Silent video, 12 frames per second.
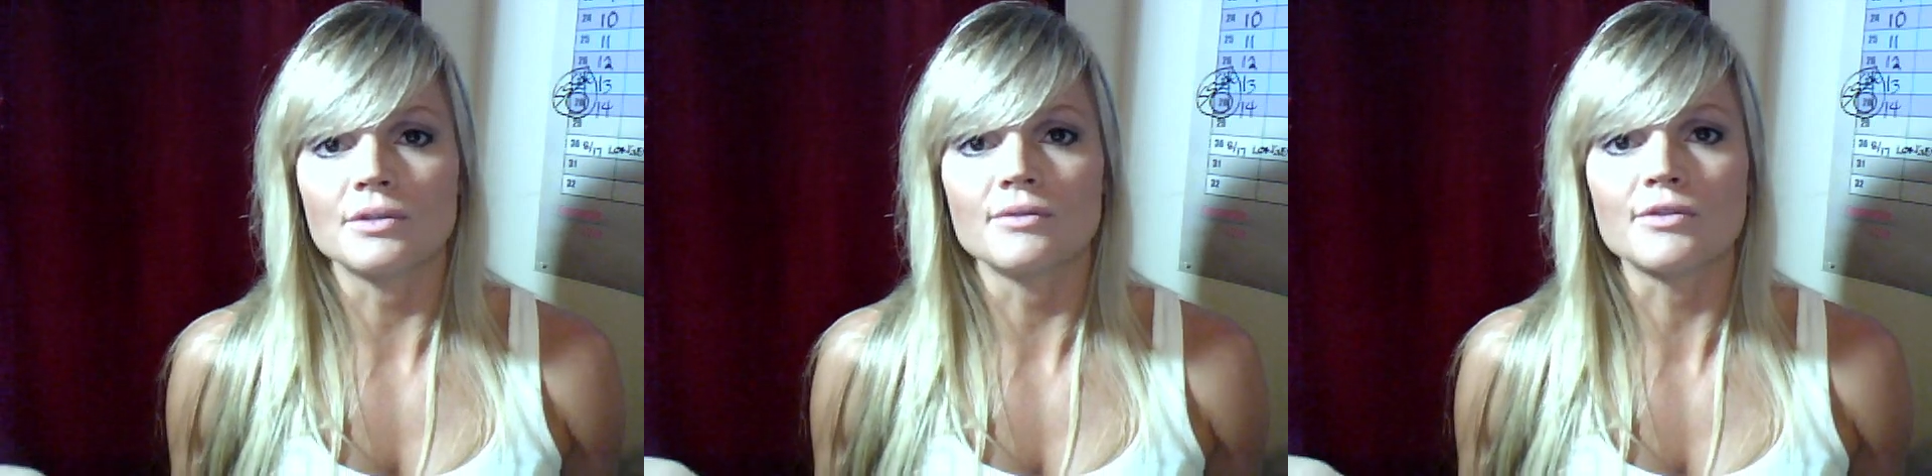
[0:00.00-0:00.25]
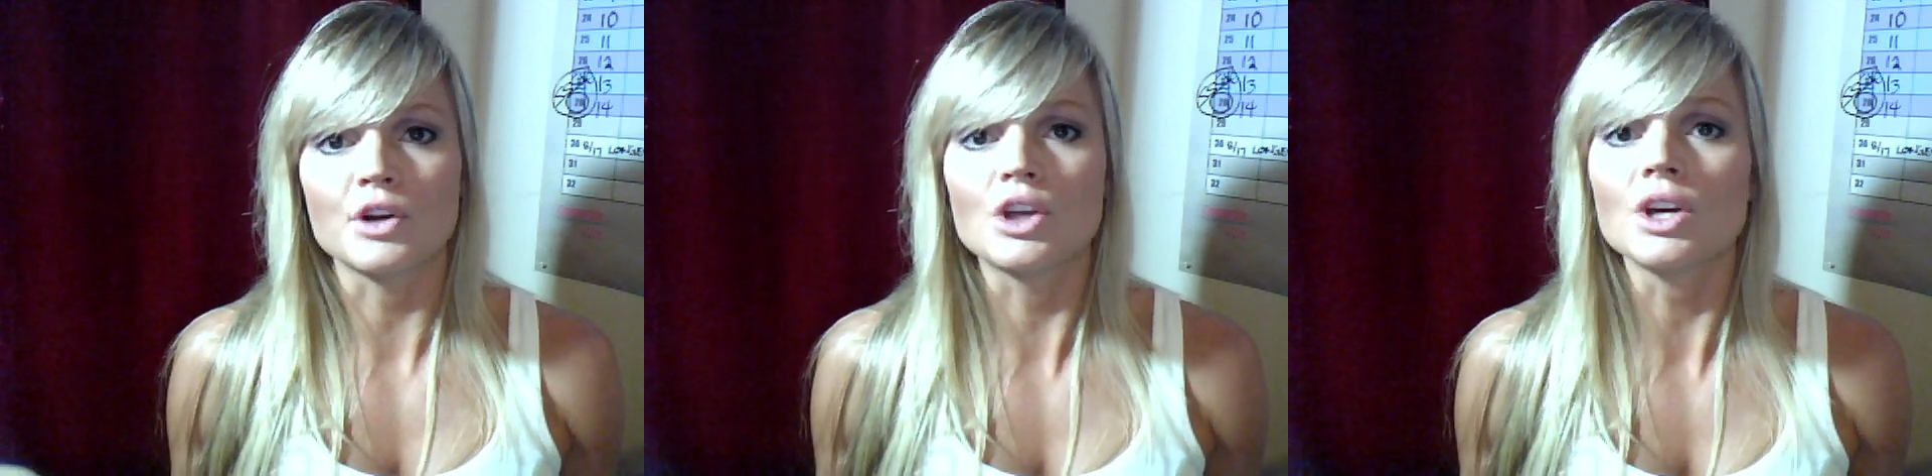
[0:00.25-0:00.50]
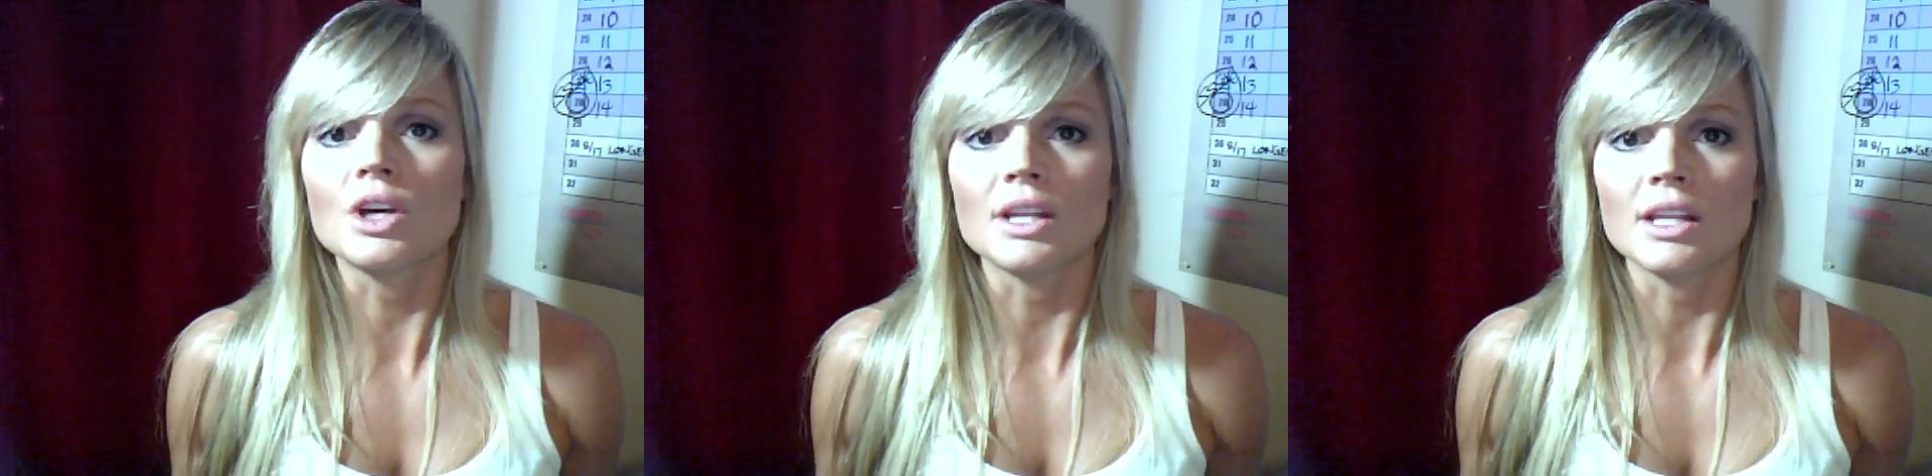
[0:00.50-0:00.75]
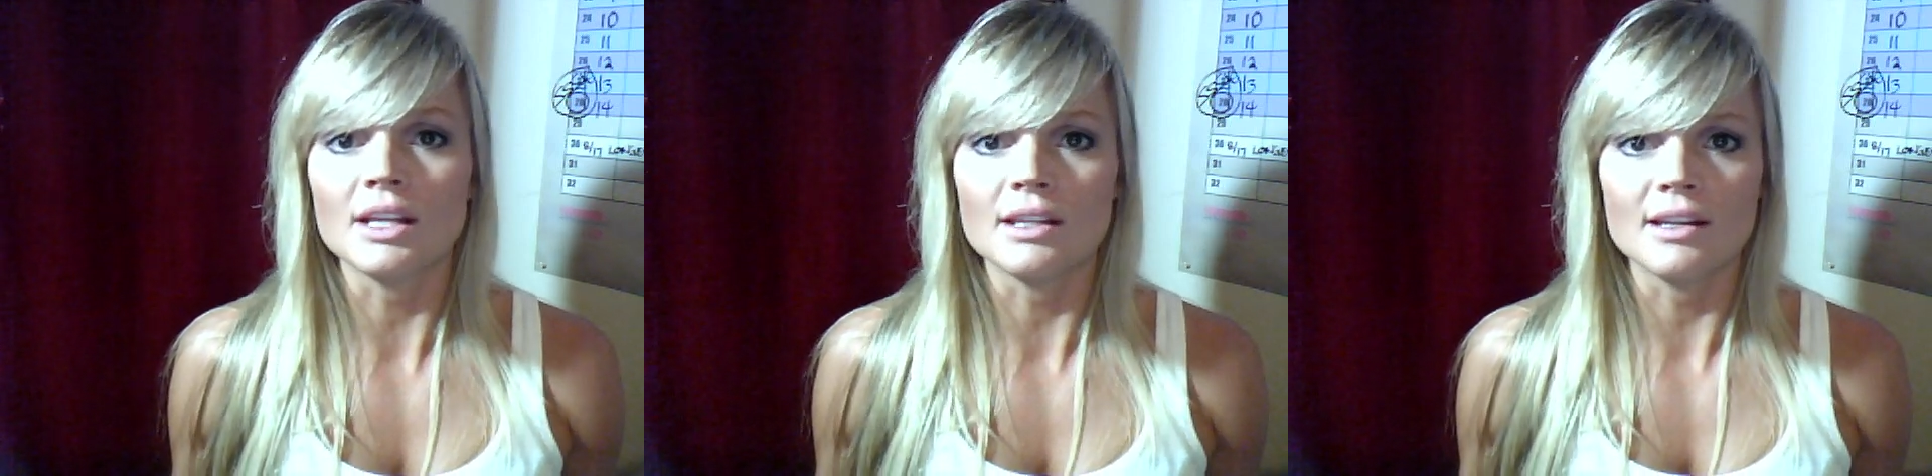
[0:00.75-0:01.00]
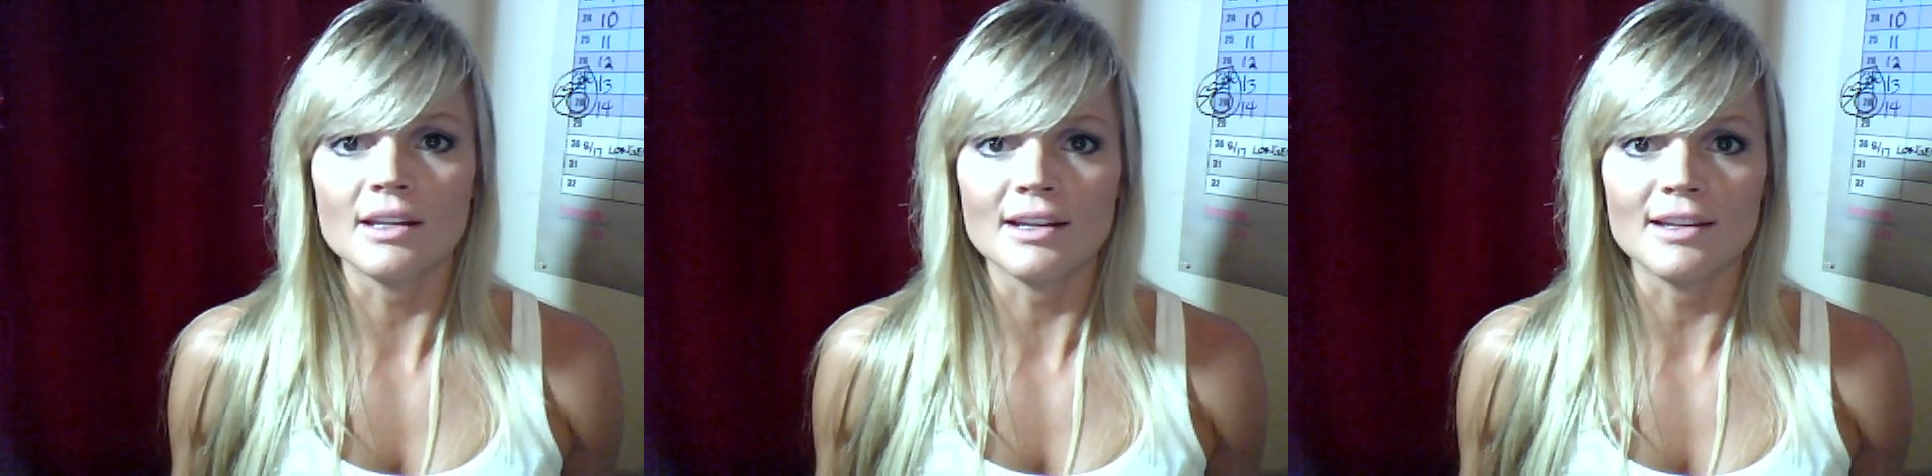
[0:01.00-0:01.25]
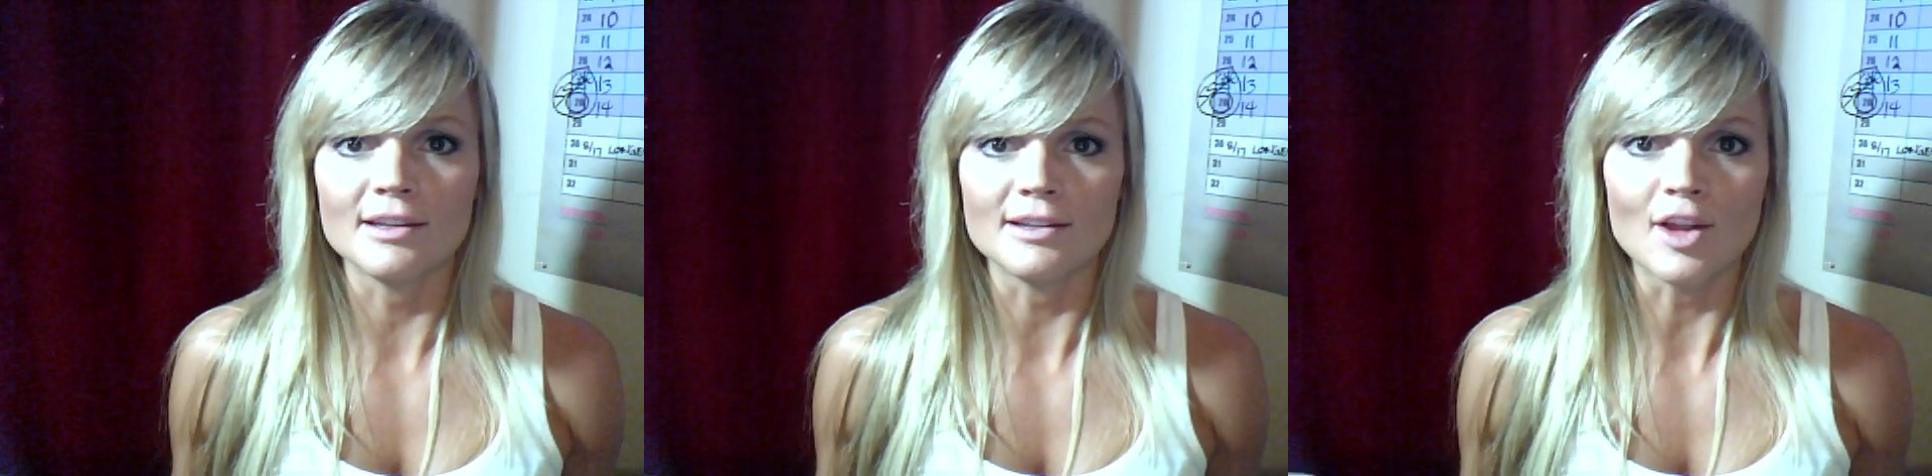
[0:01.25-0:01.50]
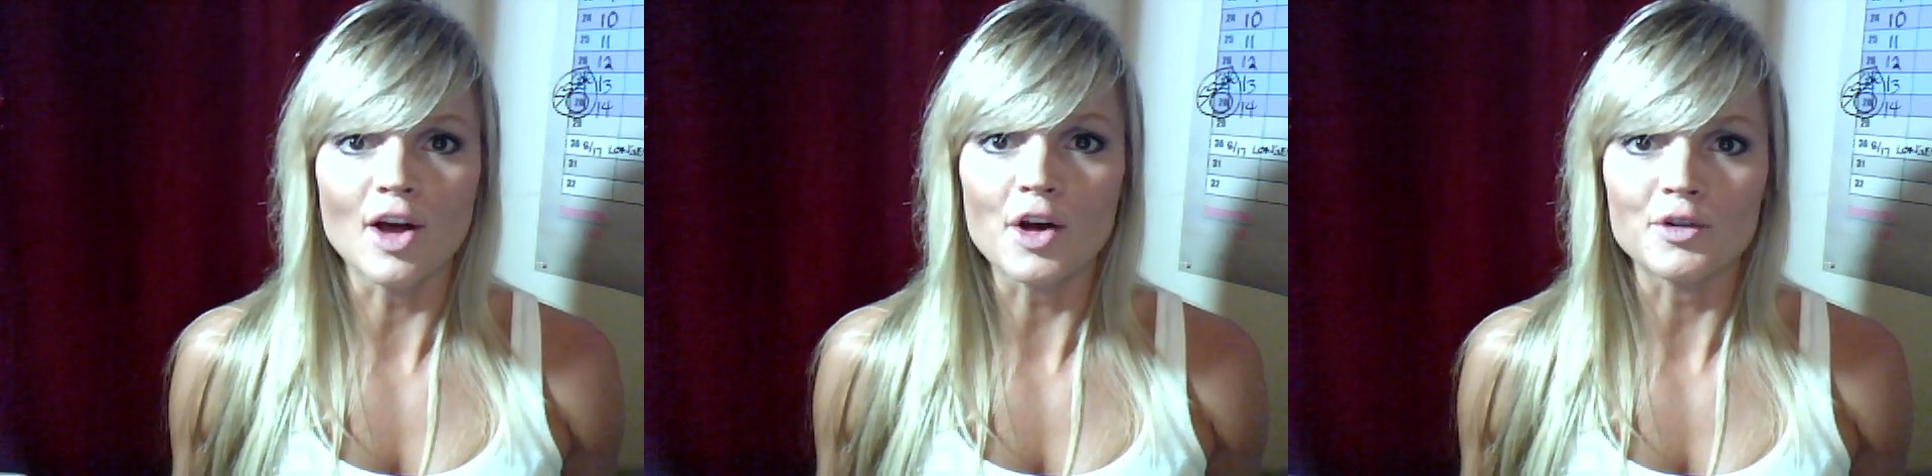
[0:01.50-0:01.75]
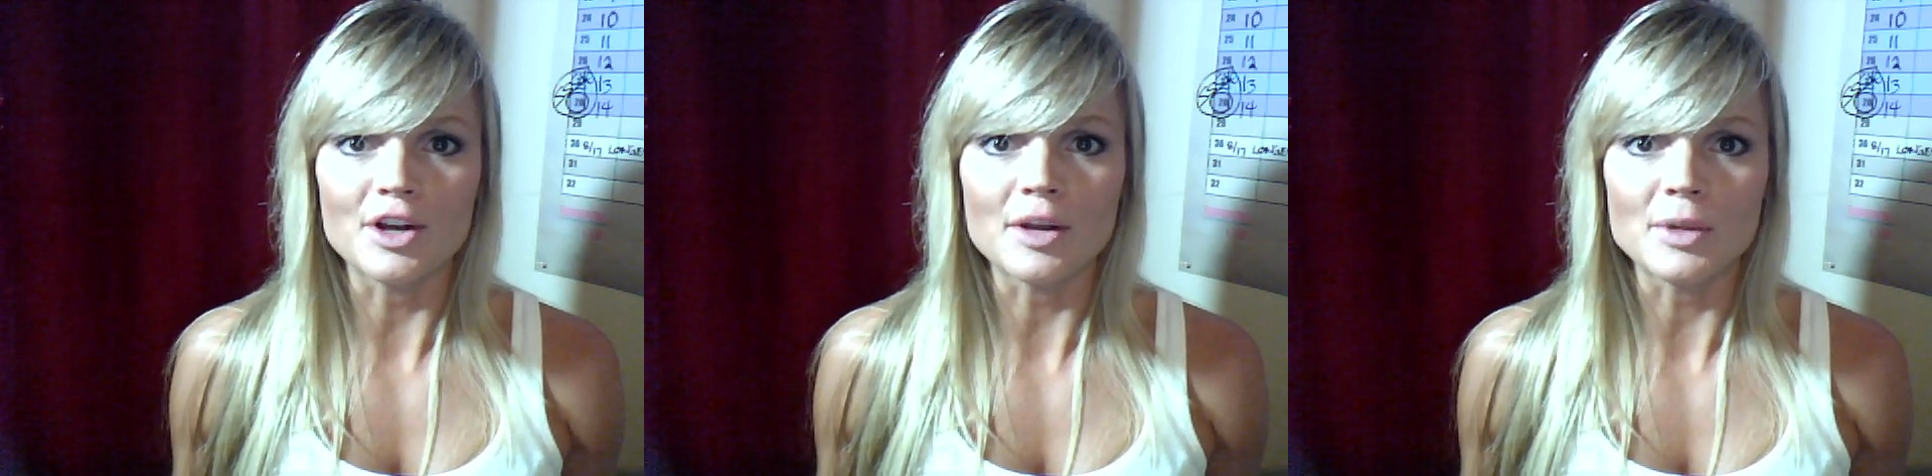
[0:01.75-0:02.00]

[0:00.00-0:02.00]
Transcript: for good in in the long run.